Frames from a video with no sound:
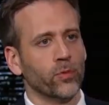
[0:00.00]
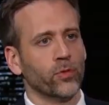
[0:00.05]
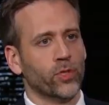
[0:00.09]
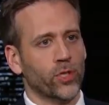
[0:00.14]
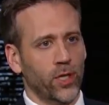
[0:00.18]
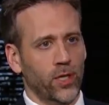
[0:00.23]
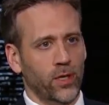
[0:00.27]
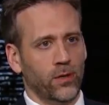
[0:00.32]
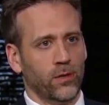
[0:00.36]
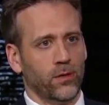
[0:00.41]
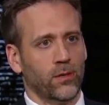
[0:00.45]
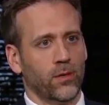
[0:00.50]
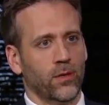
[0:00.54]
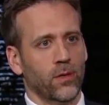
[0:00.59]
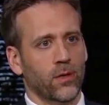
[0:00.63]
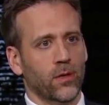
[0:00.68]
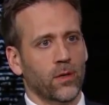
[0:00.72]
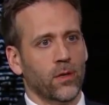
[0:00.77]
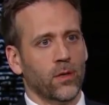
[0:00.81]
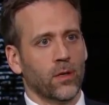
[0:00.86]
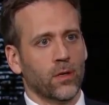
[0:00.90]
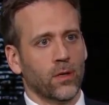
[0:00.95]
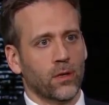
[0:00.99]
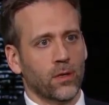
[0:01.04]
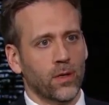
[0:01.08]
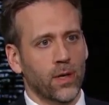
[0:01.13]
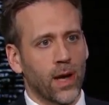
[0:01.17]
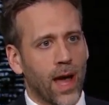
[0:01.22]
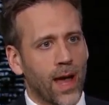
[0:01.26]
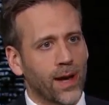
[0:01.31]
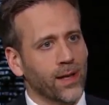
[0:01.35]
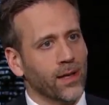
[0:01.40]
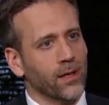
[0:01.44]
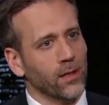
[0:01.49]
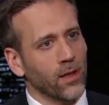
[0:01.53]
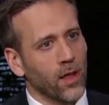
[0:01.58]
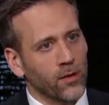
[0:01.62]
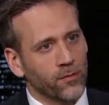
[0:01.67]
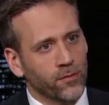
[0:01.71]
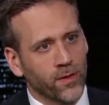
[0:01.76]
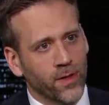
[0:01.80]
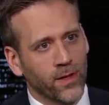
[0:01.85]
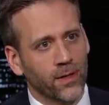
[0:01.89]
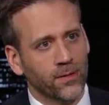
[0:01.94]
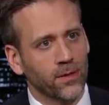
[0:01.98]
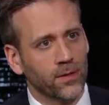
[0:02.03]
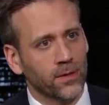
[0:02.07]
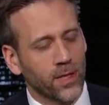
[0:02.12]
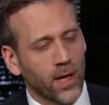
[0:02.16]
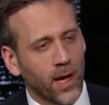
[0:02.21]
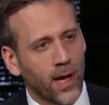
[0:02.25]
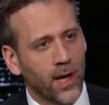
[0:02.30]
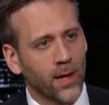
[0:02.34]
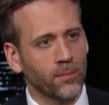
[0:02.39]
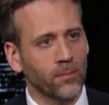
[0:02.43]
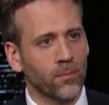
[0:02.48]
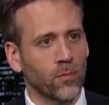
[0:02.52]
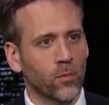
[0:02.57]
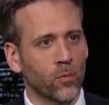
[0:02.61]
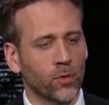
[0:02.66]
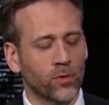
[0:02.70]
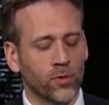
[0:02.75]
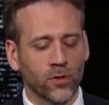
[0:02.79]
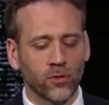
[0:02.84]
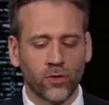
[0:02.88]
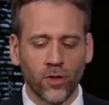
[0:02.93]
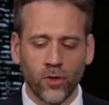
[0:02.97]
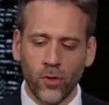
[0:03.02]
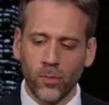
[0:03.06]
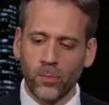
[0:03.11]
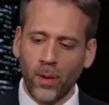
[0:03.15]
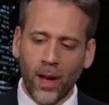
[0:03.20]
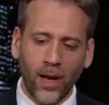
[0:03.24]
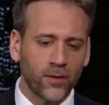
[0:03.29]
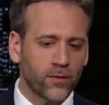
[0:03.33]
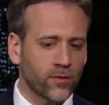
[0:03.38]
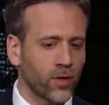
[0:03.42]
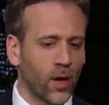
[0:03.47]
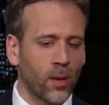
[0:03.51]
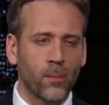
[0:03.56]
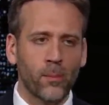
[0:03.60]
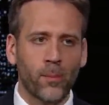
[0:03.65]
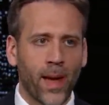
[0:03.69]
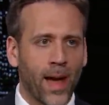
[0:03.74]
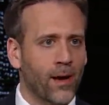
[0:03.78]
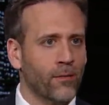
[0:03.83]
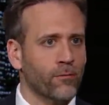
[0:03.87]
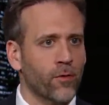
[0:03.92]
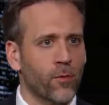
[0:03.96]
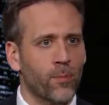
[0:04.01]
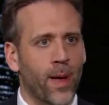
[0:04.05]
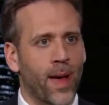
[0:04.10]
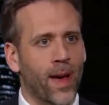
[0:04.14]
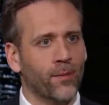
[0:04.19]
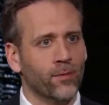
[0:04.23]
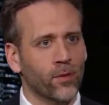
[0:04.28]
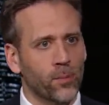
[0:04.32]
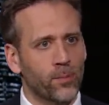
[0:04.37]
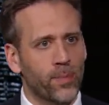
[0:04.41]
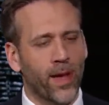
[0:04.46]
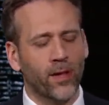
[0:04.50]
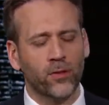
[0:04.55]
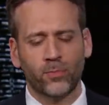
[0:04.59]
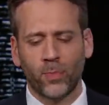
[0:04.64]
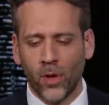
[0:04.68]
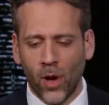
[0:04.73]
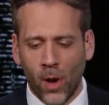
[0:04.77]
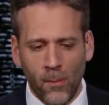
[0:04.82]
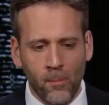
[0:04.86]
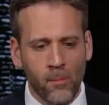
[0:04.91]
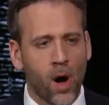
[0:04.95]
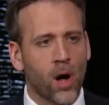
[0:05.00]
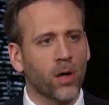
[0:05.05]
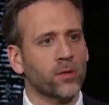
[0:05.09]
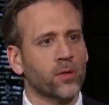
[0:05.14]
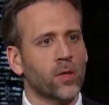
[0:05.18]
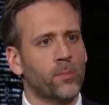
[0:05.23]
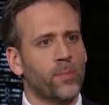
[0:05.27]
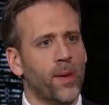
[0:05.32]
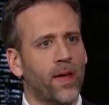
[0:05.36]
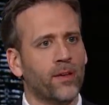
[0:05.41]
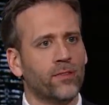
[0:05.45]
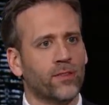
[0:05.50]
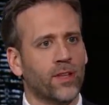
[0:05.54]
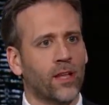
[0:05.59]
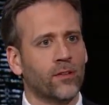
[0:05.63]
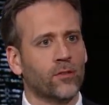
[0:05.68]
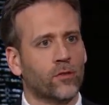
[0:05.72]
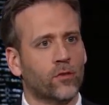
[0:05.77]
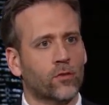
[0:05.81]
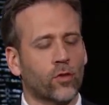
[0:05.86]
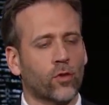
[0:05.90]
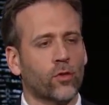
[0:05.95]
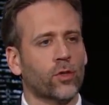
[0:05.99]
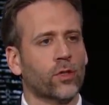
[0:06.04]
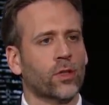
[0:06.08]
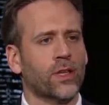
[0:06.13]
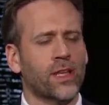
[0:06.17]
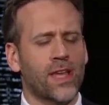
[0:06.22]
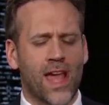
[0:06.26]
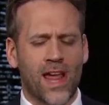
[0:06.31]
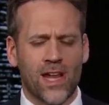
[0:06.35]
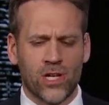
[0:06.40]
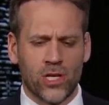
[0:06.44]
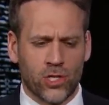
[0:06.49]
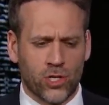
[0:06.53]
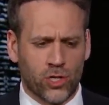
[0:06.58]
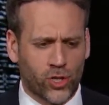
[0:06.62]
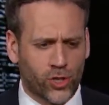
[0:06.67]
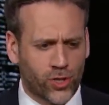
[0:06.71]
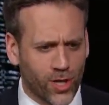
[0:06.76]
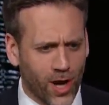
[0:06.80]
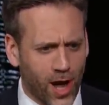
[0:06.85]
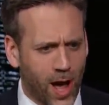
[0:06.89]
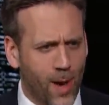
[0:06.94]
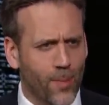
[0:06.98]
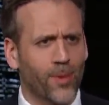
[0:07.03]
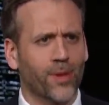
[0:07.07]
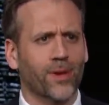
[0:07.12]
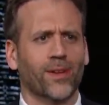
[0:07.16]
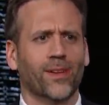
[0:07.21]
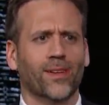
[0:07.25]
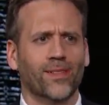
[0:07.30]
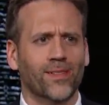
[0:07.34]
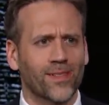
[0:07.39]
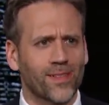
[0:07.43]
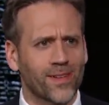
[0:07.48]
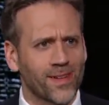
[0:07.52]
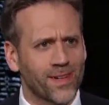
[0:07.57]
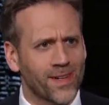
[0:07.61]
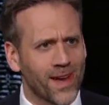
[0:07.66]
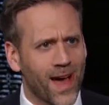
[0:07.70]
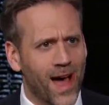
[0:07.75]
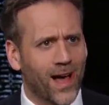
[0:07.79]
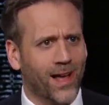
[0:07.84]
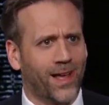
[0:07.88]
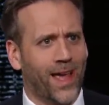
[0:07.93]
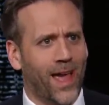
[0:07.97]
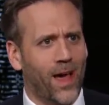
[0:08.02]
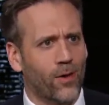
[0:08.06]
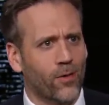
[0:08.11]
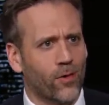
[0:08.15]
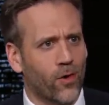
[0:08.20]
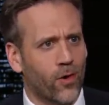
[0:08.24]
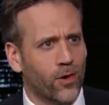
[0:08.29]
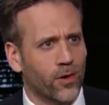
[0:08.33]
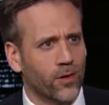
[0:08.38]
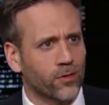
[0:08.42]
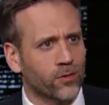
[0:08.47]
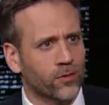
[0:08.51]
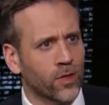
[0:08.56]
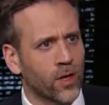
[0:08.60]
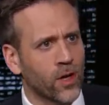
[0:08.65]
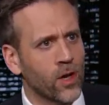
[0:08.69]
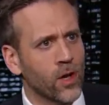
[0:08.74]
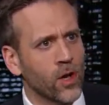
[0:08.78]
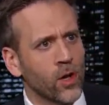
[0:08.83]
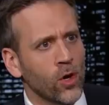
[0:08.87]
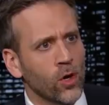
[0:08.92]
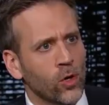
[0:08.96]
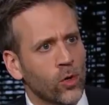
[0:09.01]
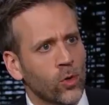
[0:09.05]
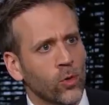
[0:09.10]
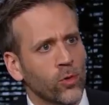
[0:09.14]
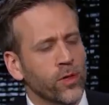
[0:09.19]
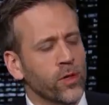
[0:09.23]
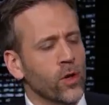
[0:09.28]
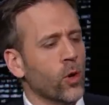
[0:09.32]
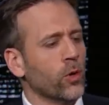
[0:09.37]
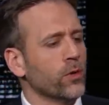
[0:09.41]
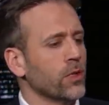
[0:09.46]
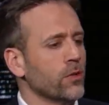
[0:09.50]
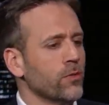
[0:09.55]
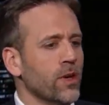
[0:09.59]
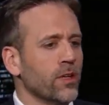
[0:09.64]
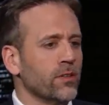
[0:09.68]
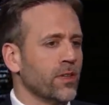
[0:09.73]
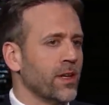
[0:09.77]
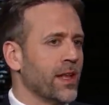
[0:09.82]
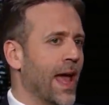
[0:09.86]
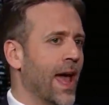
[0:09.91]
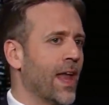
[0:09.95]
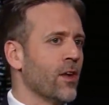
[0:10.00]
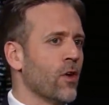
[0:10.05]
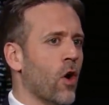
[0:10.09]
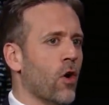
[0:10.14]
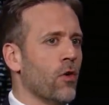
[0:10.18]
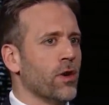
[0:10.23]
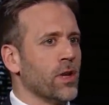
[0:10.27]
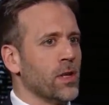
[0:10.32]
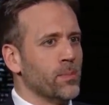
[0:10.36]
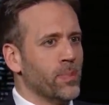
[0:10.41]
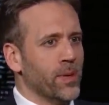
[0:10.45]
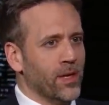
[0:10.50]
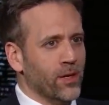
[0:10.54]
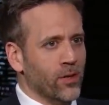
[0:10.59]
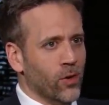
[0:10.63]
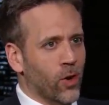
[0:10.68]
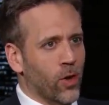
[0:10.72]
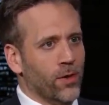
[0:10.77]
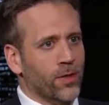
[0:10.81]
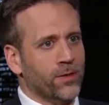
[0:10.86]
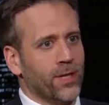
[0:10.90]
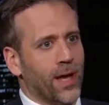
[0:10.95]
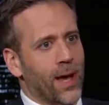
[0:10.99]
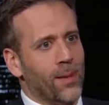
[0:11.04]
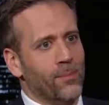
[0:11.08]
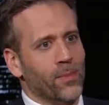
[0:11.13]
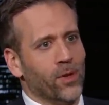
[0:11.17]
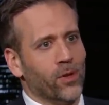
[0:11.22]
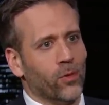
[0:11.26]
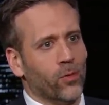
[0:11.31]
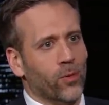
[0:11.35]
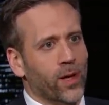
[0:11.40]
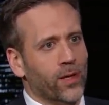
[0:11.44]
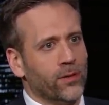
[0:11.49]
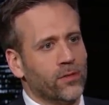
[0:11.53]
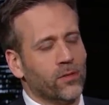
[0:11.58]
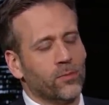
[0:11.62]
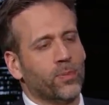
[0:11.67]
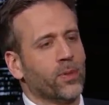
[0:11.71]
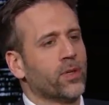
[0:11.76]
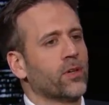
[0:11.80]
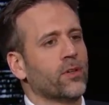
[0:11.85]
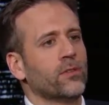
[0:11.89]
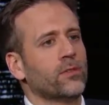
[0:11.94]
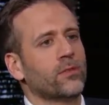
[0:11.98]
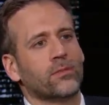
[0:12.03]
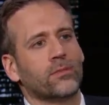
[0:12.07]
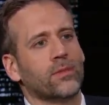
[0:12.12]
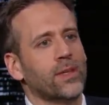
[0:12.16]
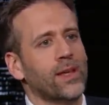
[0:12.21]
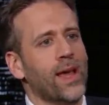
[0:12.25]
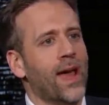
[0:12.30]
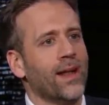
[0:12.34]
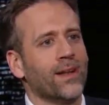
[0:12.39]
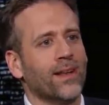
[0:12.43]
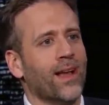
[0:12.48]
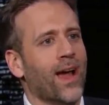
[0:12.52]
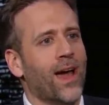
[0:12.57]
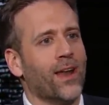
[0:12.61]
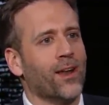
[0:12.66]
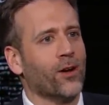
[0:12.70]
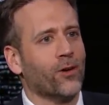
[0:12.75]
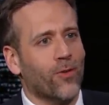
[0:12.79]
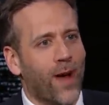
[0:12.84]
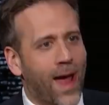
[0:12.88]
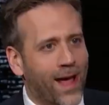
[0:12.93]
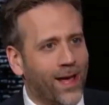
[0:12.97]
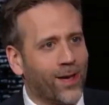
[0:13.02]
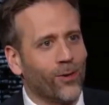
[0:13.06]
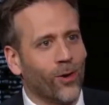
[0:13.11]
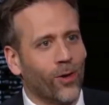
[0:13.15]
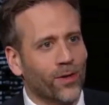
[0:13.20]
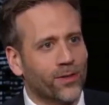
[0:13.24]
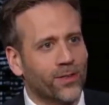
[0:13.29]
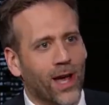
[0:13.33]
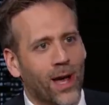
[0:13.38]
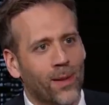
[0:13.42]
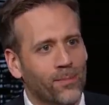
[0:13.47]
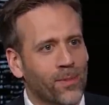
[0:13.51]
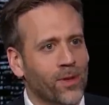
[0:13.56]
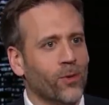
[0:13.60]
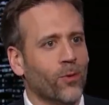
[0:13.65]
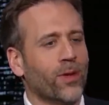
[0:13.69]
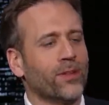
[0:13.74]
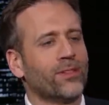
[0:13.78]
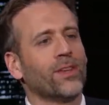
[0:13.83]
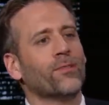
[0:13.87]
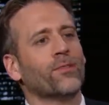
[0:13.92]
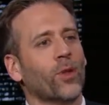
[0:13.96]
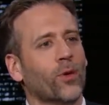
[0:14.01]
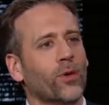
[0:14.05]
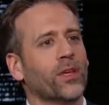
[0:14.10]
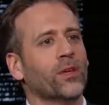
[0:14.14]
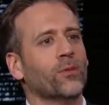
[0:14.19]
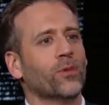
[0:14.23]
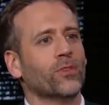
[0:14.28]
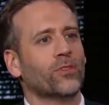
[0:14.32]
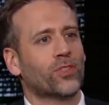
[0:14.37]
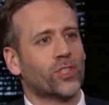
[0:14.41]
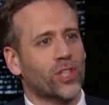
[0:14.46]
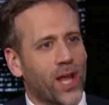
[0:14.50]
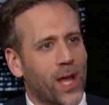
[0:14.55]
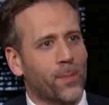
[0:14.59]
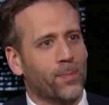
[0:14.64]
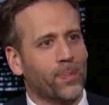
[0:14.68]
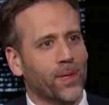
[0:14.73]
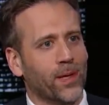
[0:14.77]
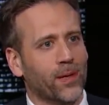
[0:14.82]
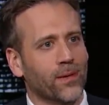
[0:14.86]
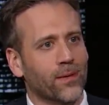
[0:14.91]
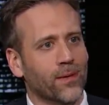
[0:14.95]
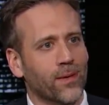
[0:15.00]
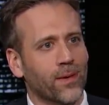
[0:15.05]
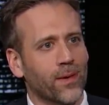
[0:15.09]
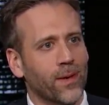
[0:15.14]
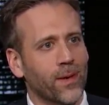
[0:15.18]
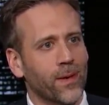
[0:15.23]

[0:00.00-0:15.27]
G. Yeah. Gennady Golovkin at the time was considered by some pound for pound the best, but among the best, and certainly a dominant right. knockout artist. Who the only reason he hadn't already beaten all the top middleweights is because he hadn't gotten a crack at all the top middleweights, even though he was champion. Yeah.